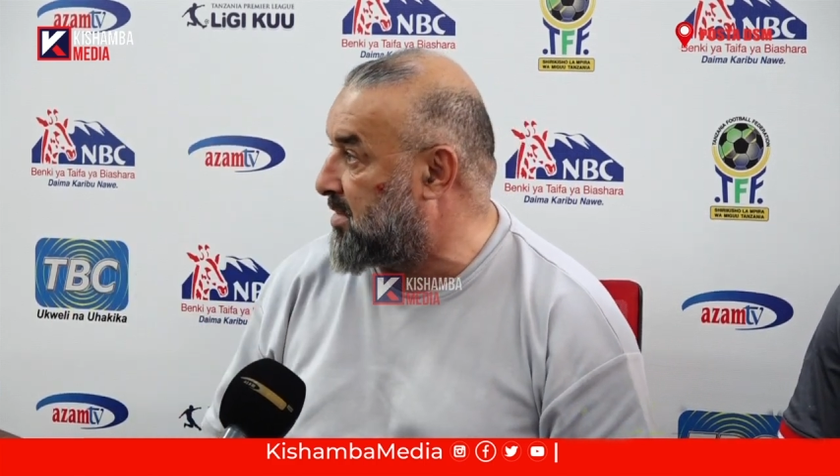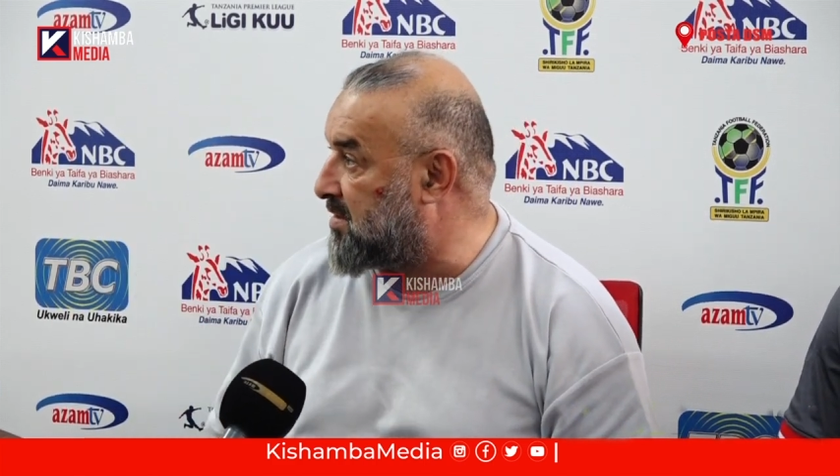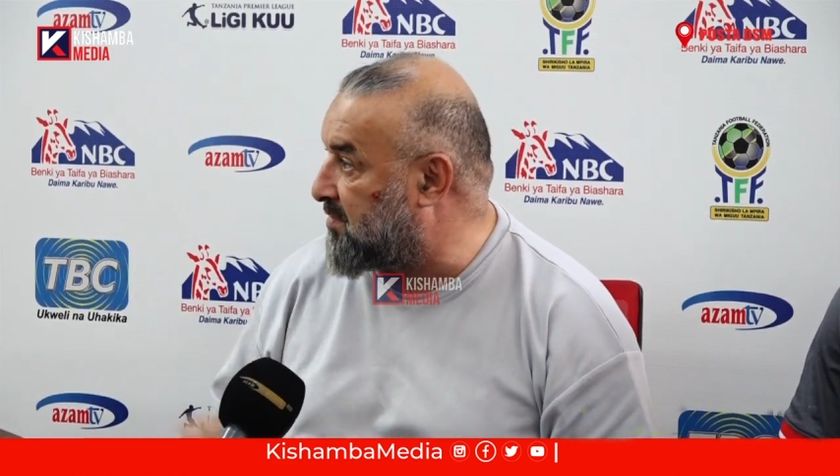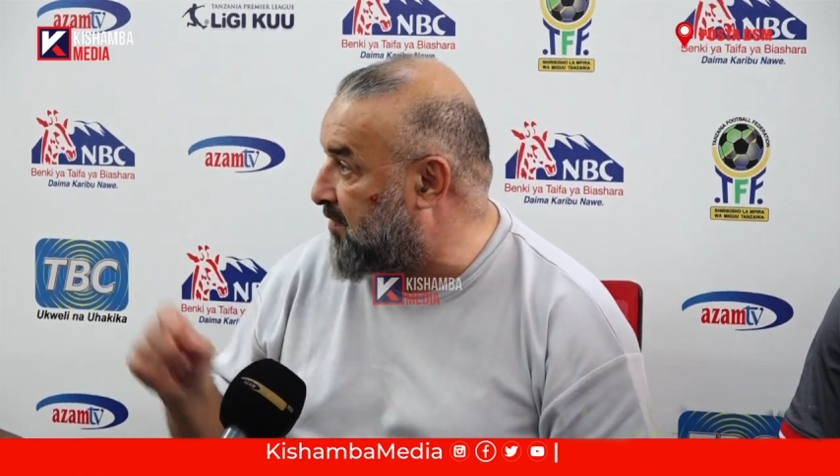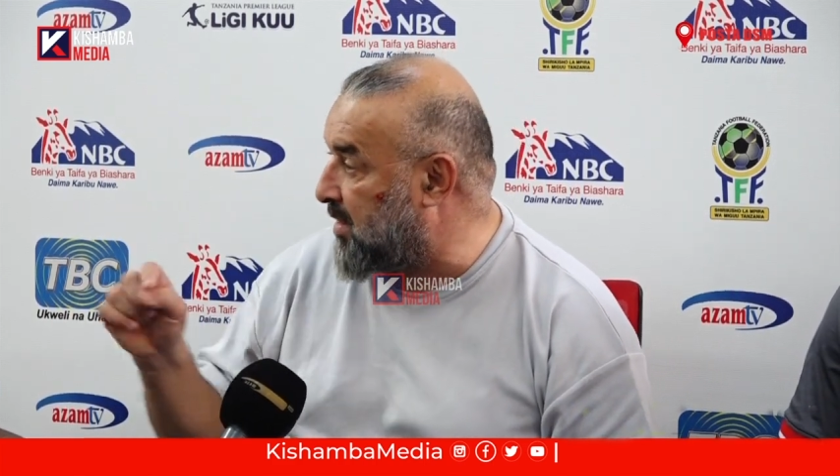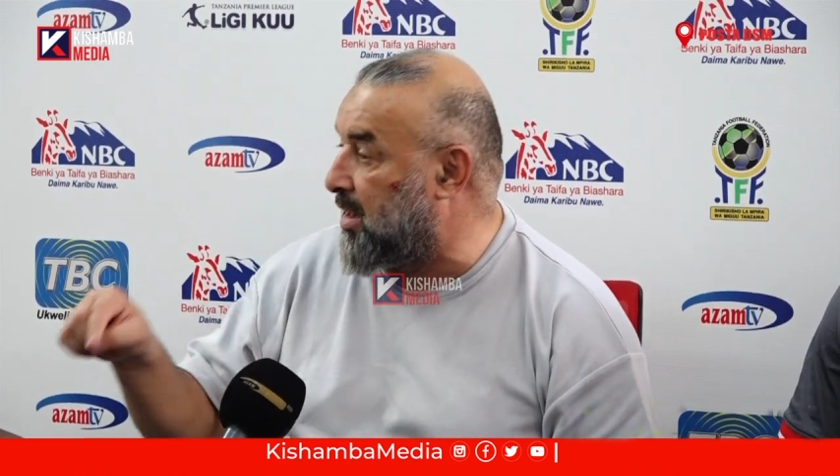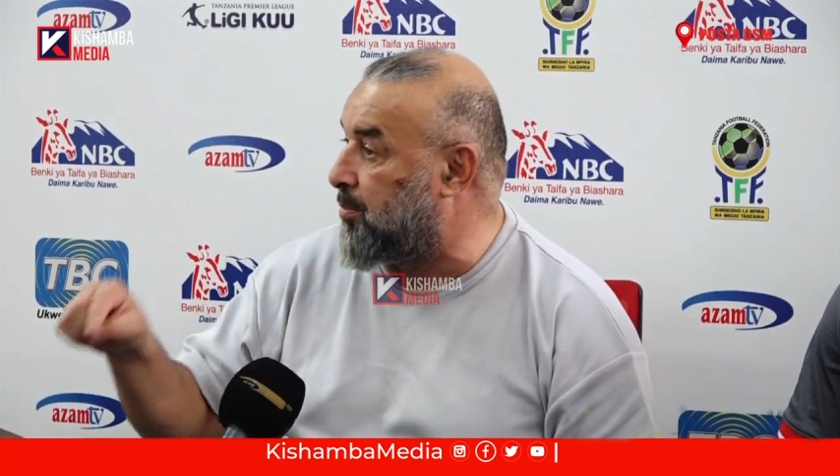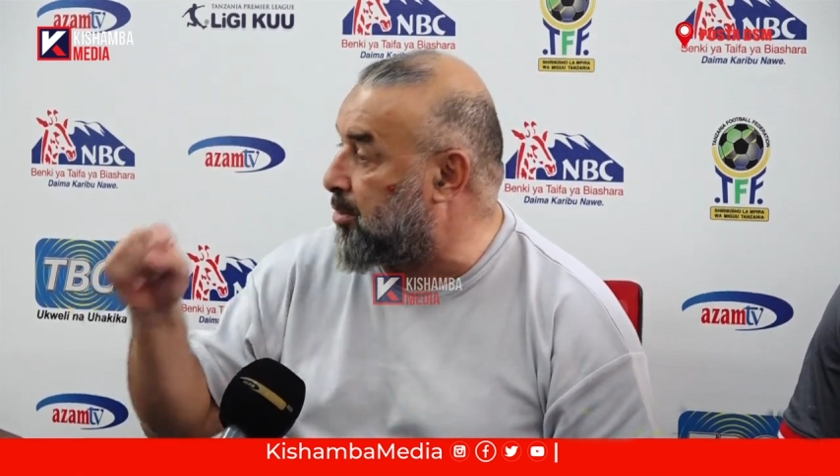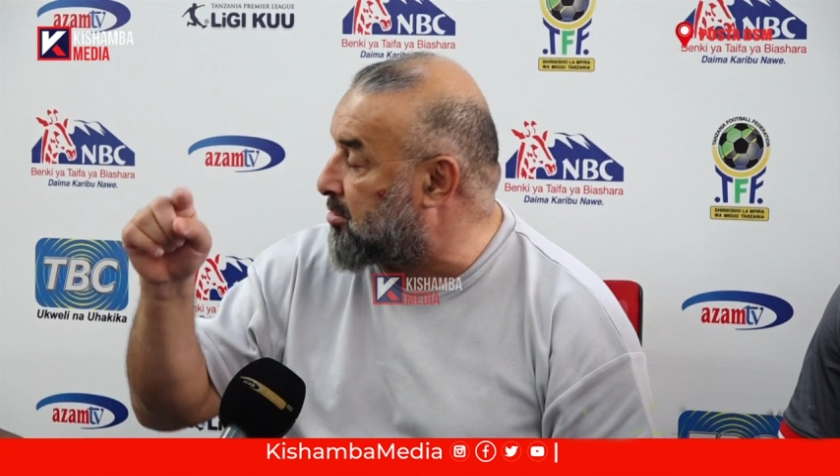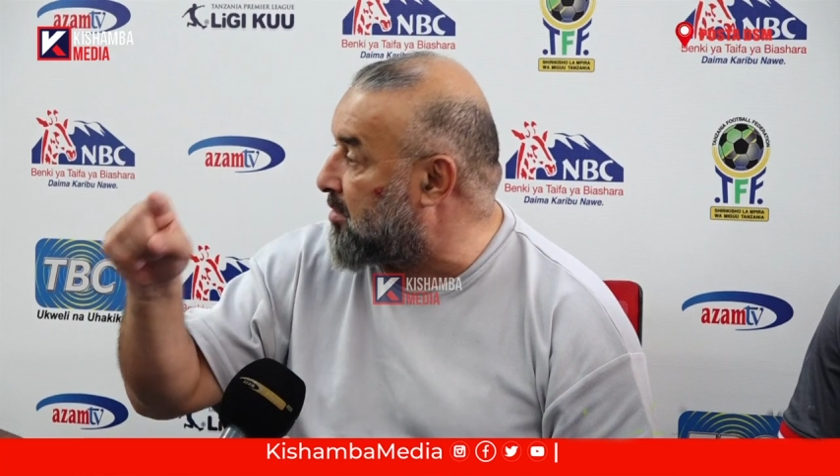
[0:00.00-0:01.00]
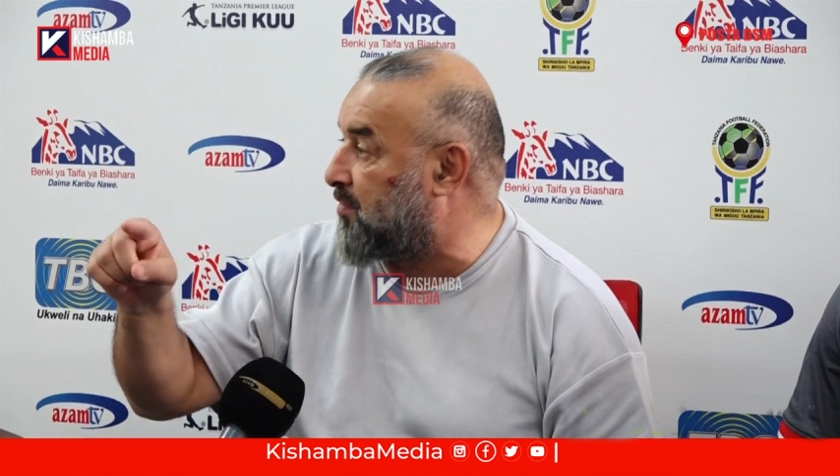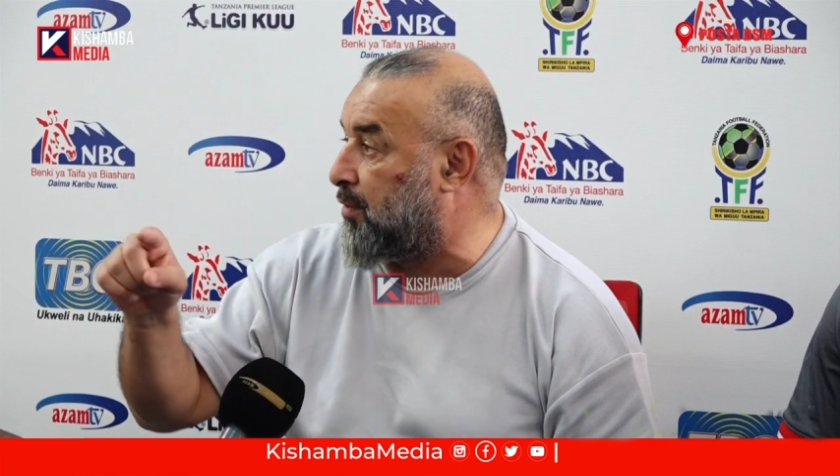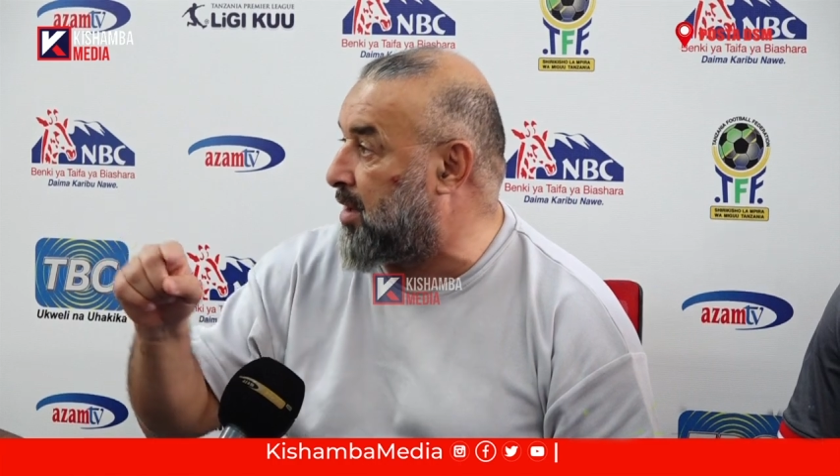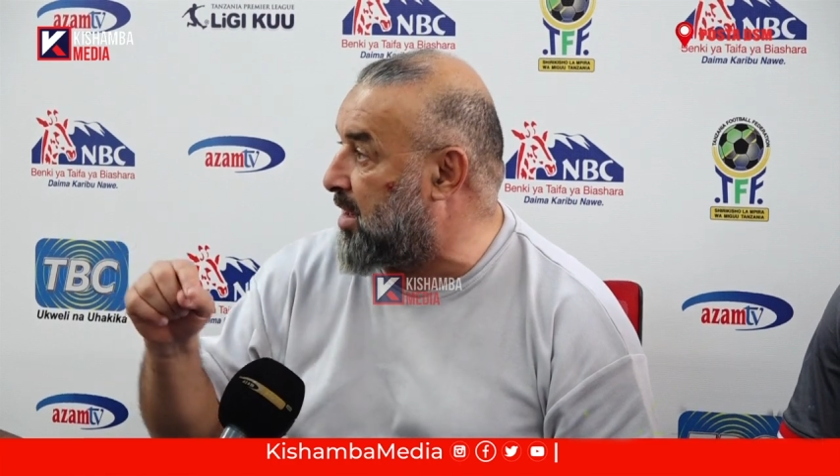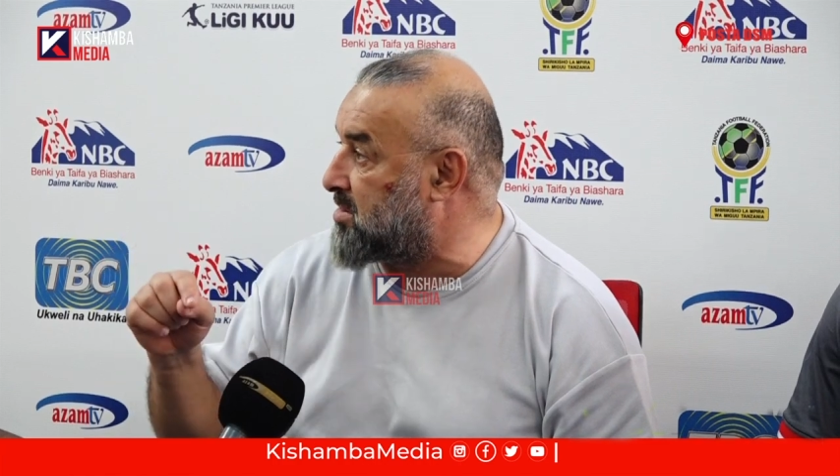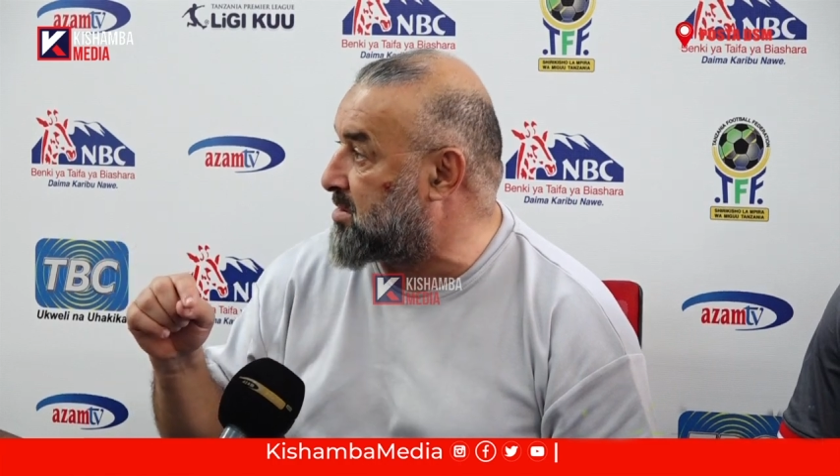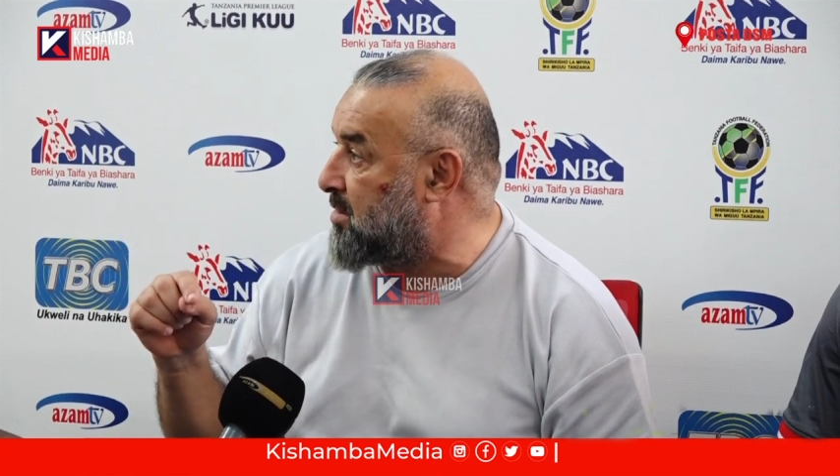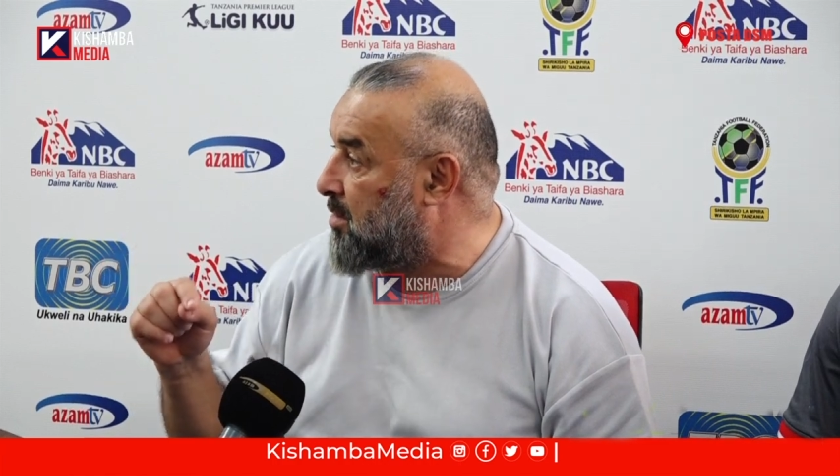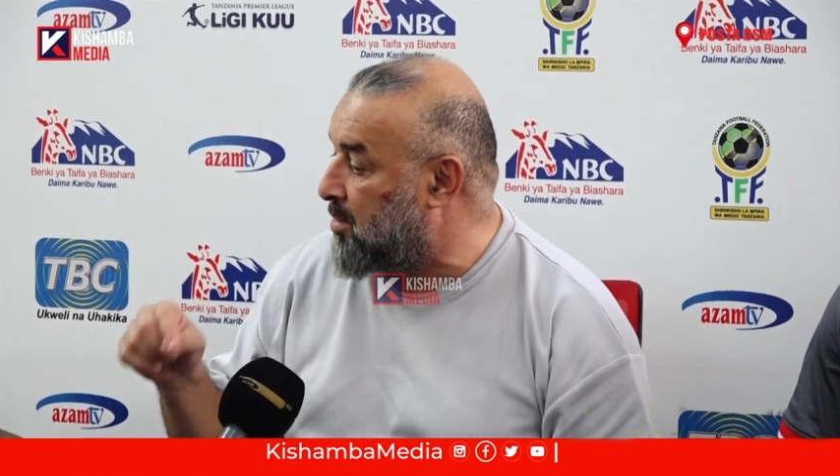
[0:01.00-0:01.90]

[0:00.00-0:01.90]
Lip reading: It's very important for us.